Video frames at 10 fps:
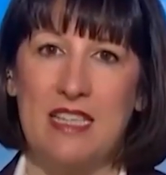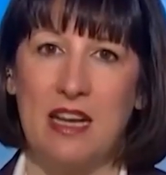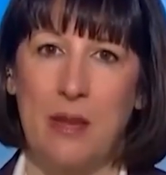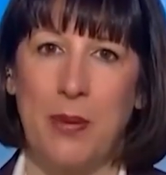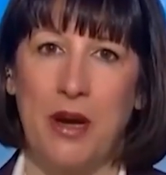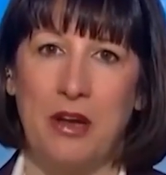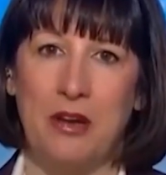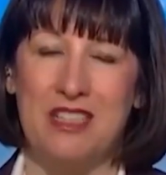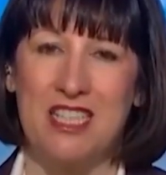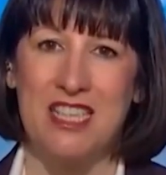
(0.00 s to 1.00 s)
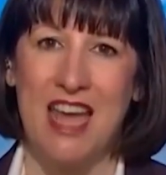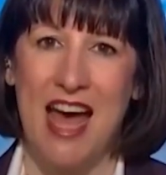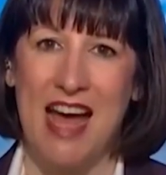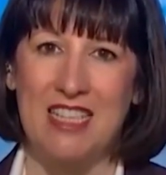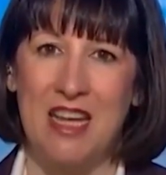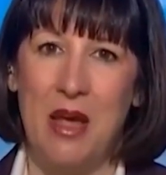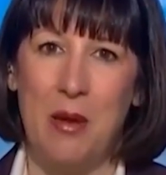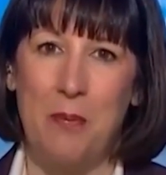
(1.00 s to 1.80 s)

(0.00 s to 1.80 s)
is an approach that